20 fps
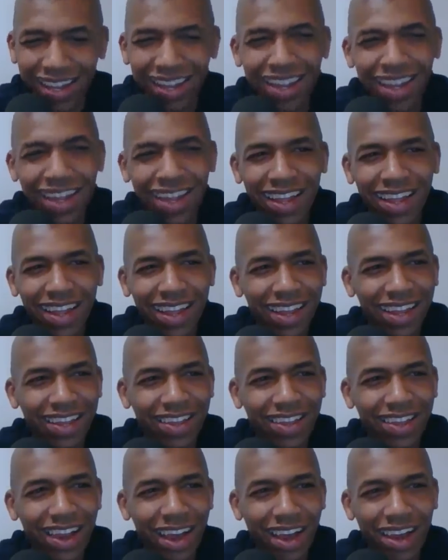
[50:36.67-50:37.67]

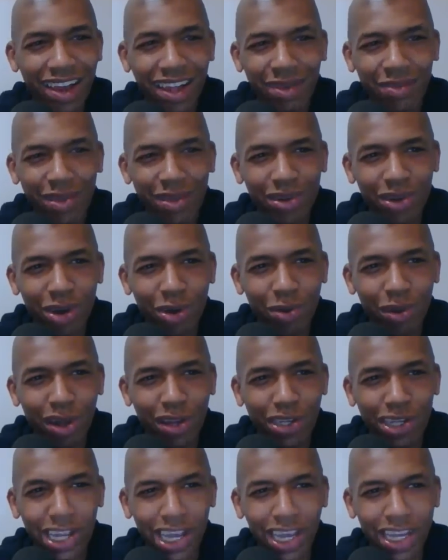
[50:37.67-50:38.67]
You gotta let me know
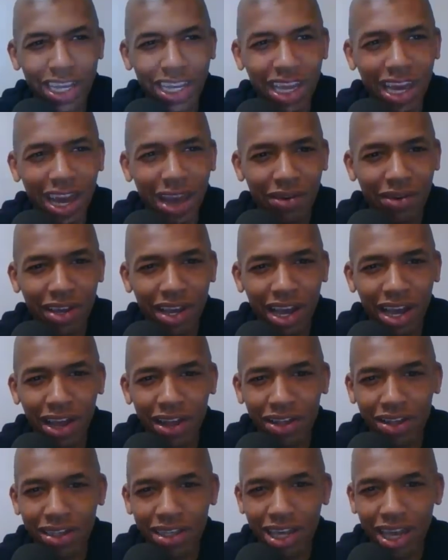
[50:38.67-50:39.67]
about that, Gary.
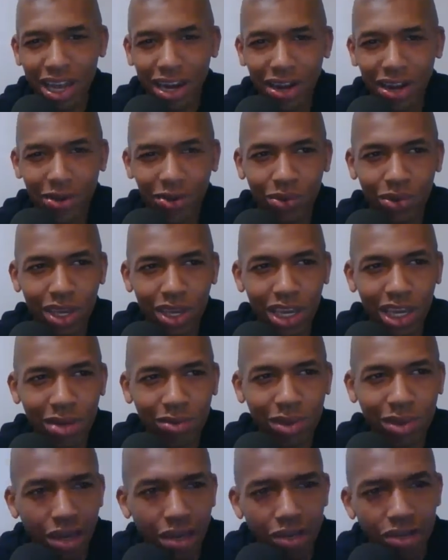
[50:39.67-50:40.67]
How is Canada
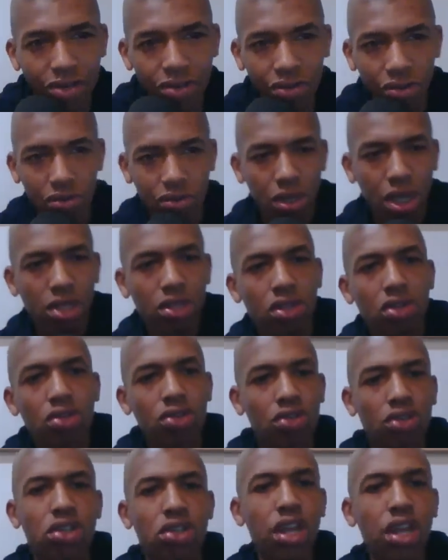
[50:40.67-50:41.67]
weed, man? They
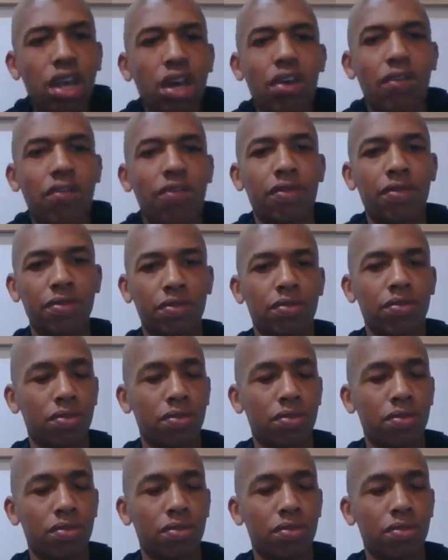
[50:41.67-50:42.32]
too stiff.